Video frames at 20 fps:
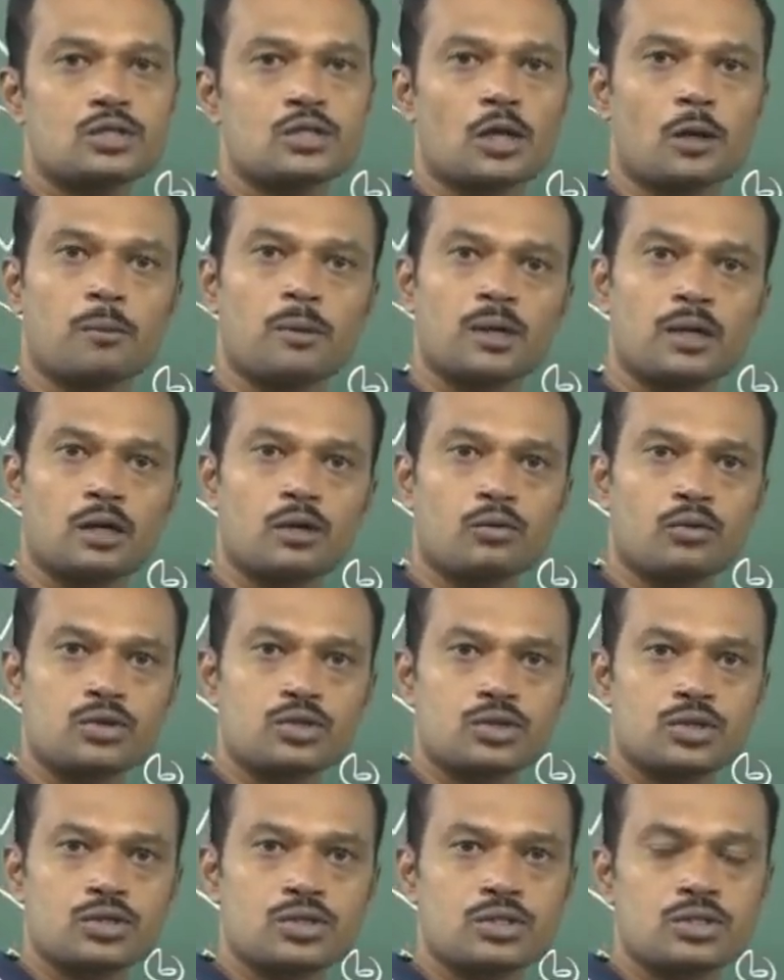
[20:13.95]
repeated
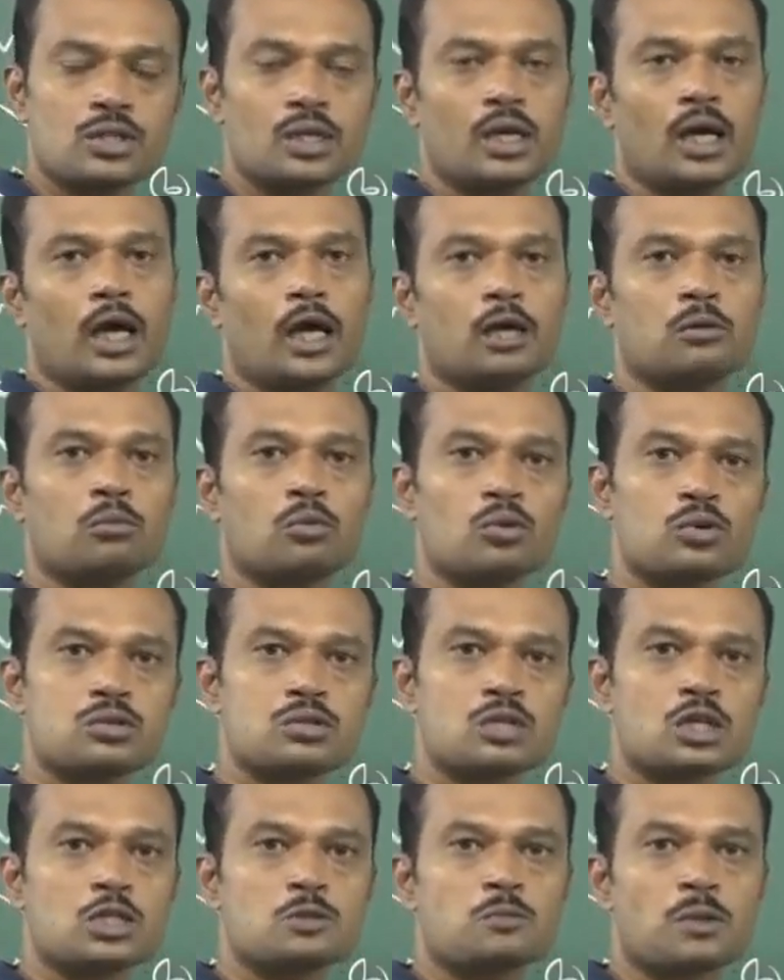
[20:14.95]
questions and
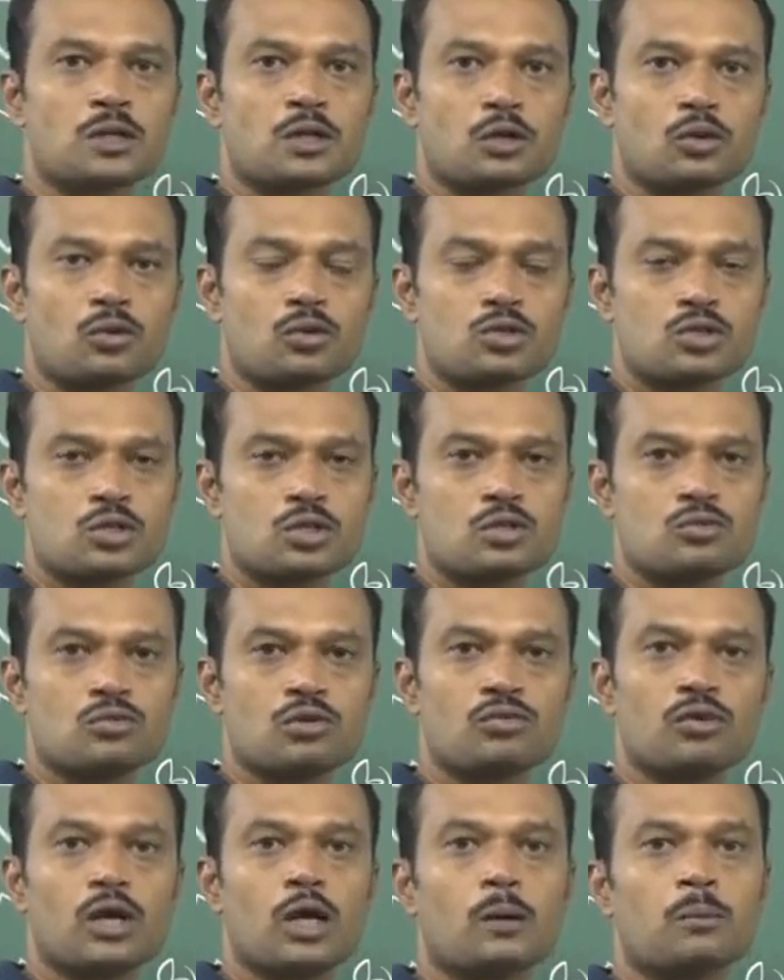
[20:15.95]
most expected questions we
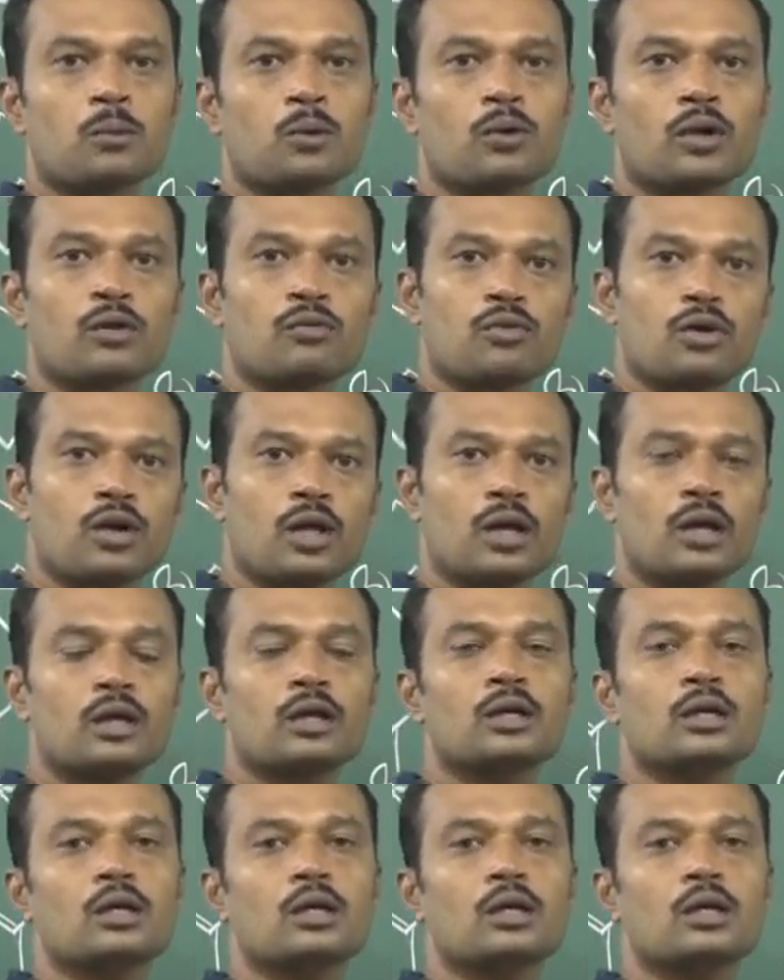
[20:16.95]
will upload every day.